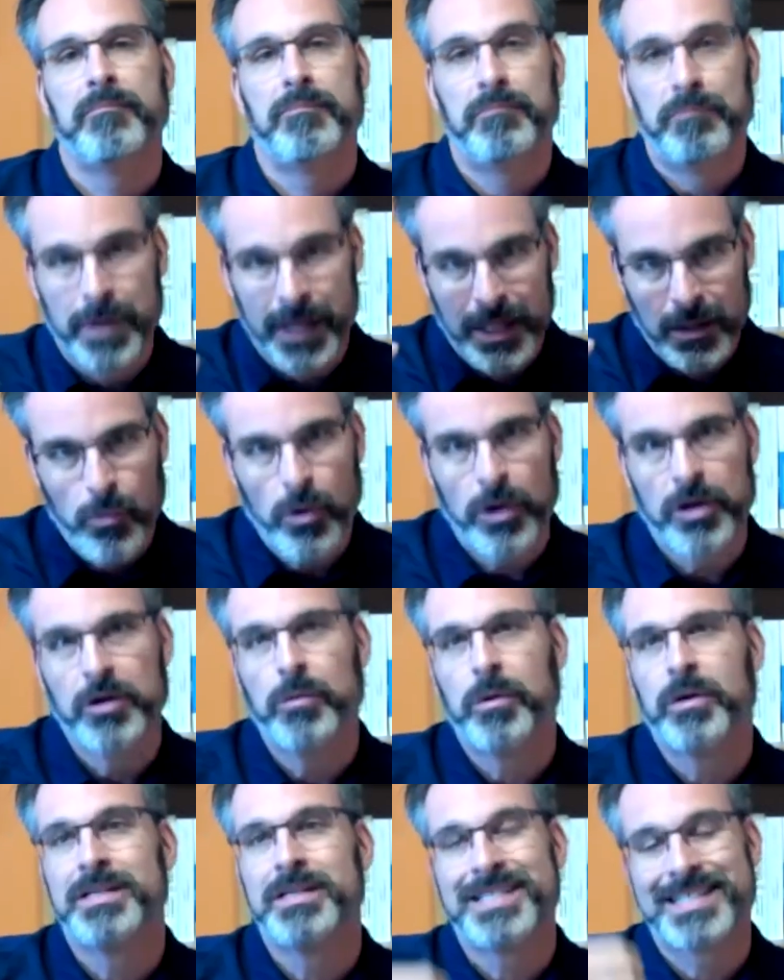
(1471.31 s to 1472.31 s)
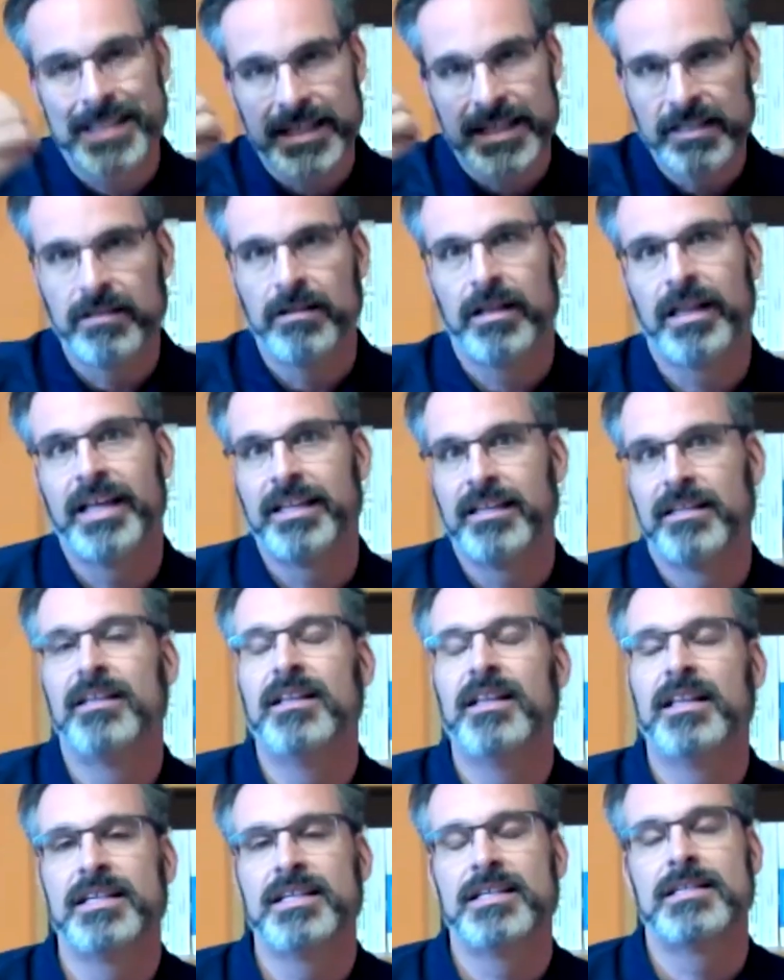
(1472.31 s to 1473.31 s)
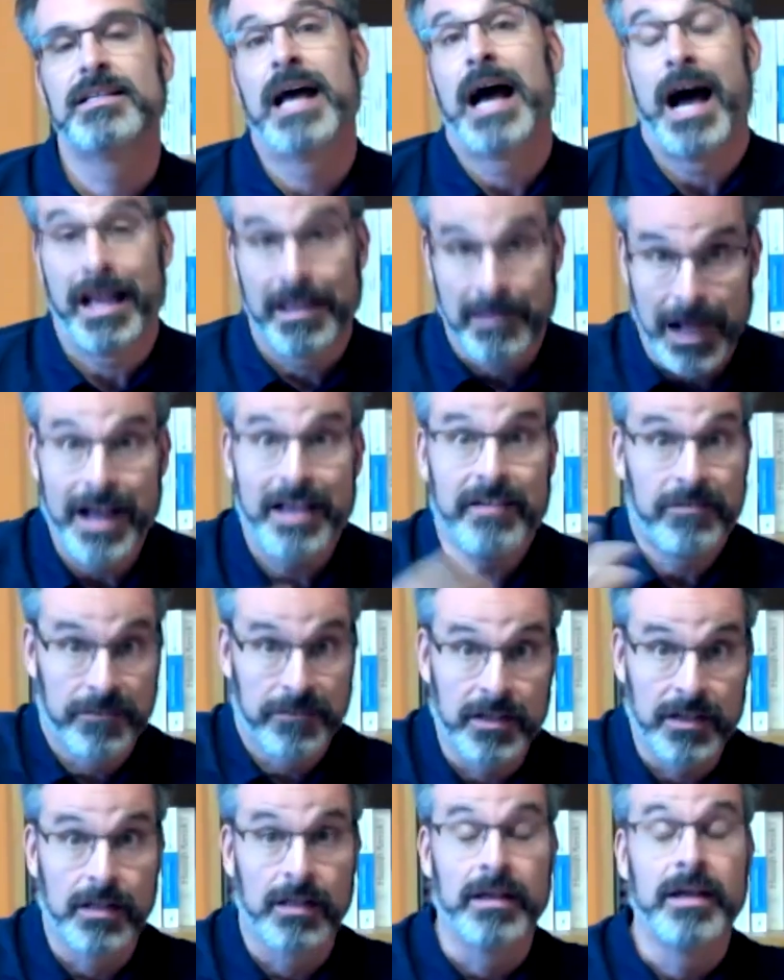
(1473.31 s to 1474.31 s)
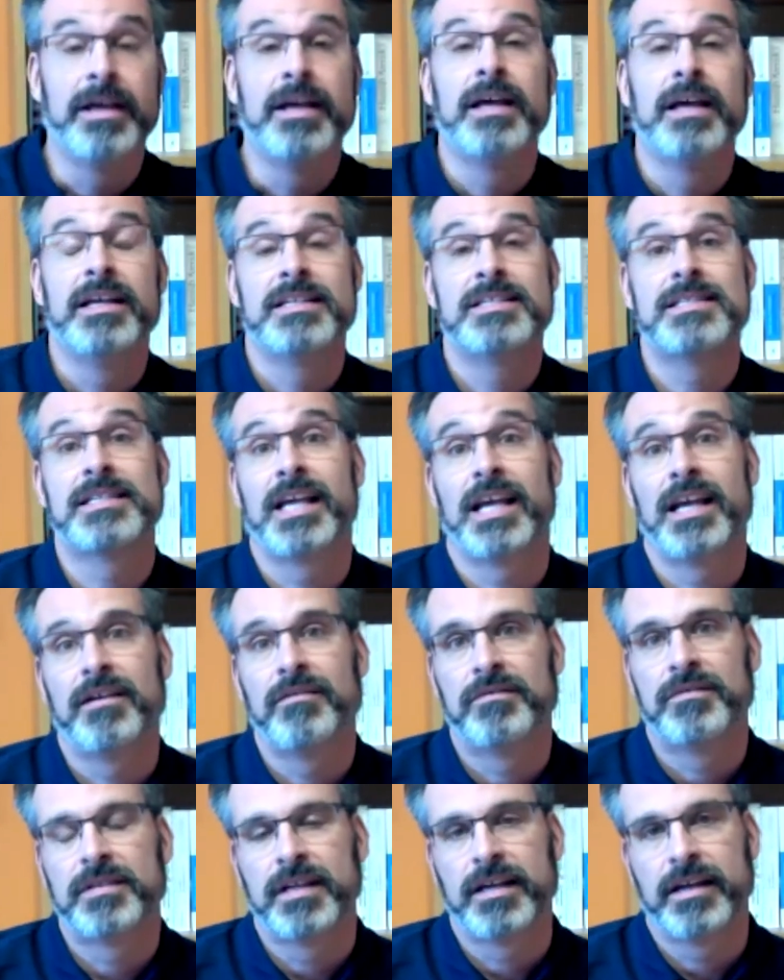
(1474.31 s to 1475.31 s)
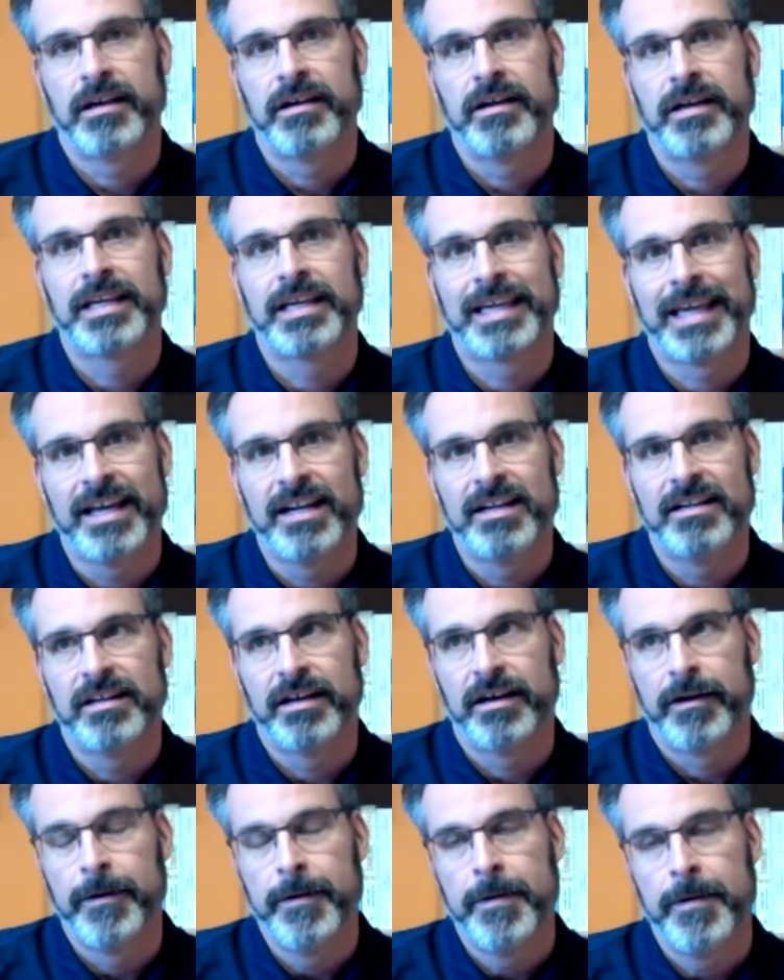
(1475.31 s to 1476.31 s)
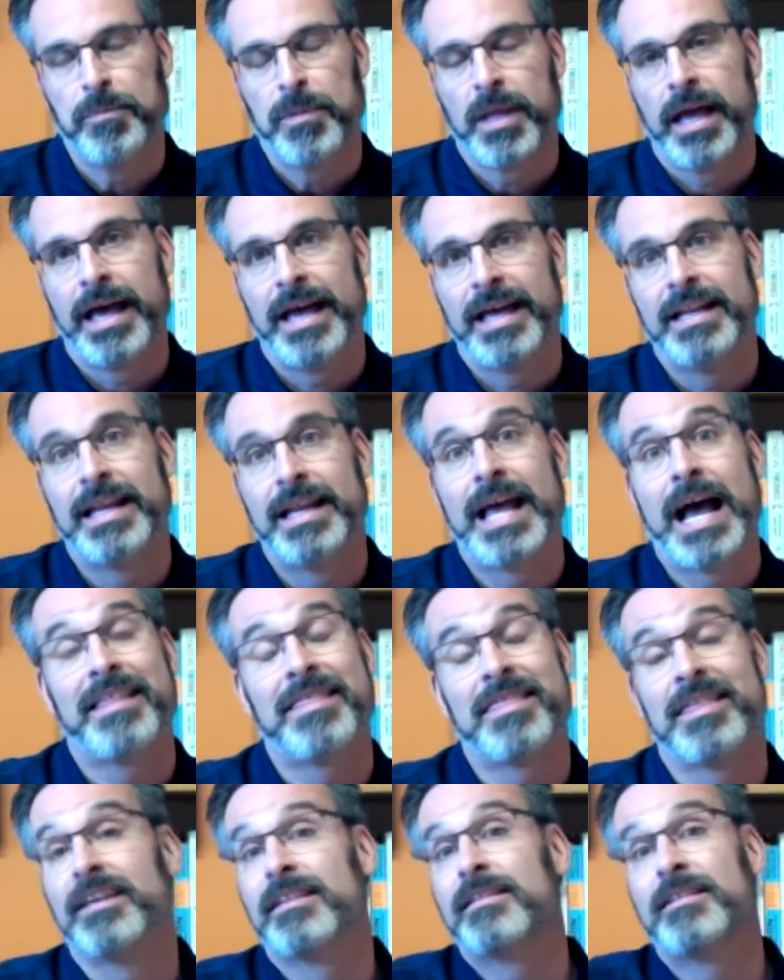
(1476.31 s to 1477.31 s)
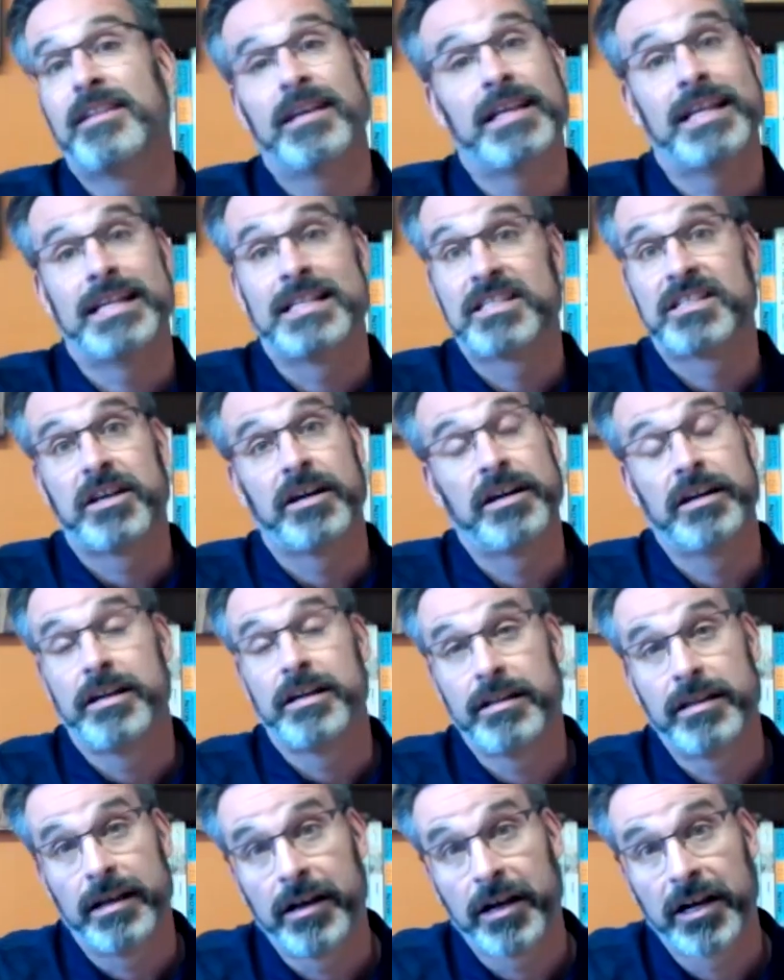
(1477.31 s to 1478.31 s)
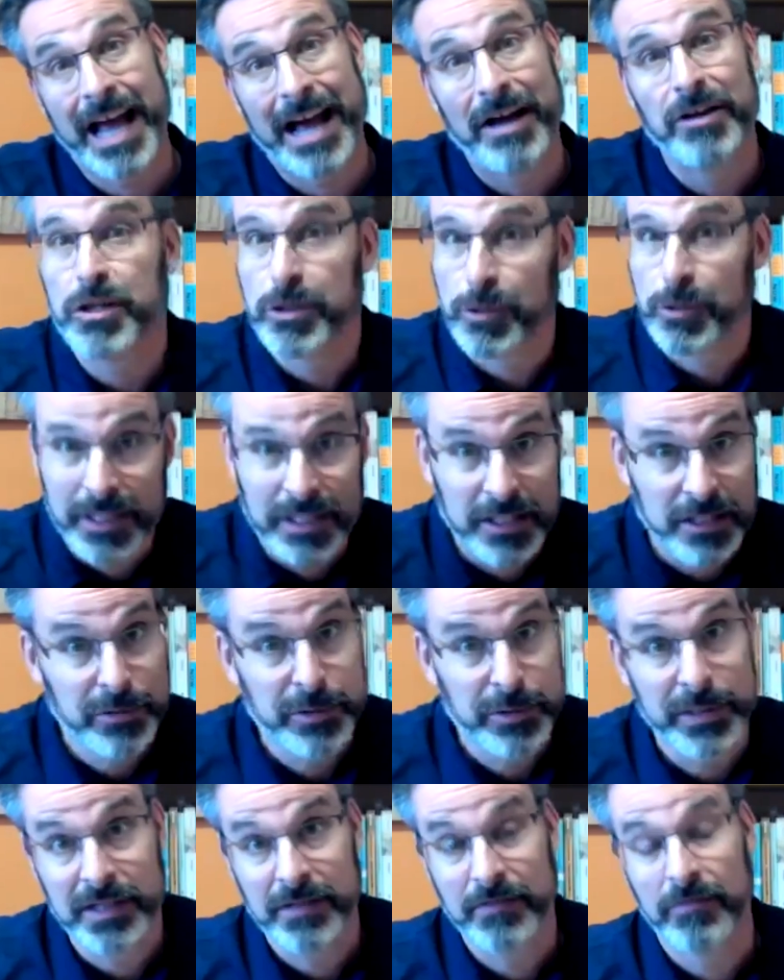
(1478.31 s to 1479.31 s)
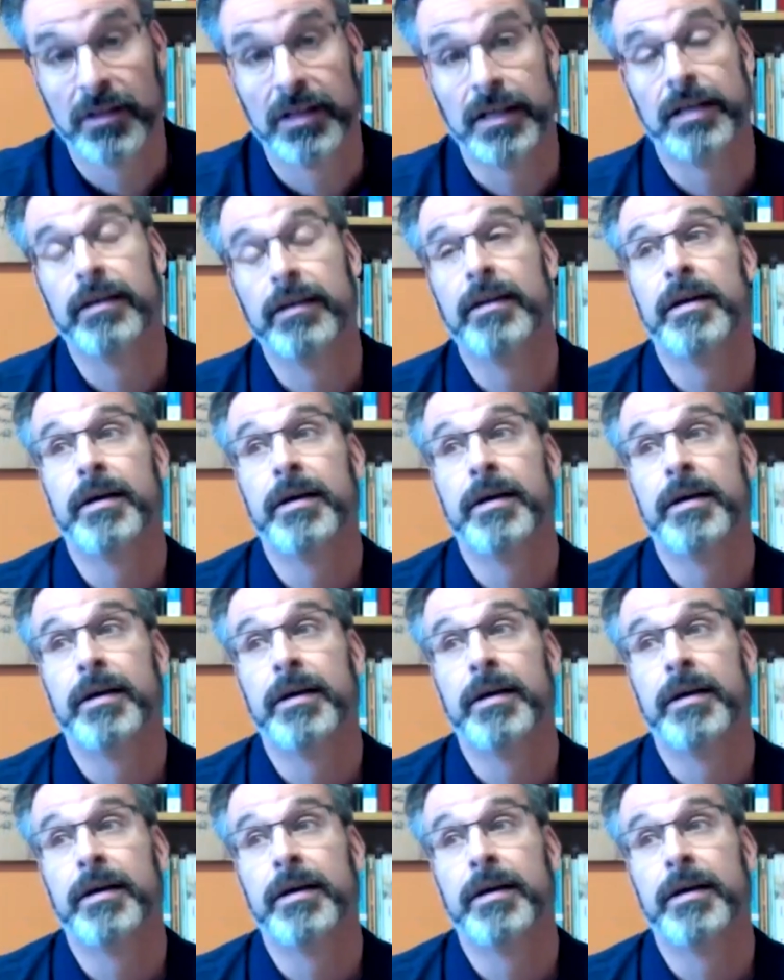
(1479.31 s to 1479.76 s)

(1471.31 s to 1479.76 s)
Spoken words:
Bill 101 single-handedly, I feel, saved Canada. And I think it's going to counterintuitively,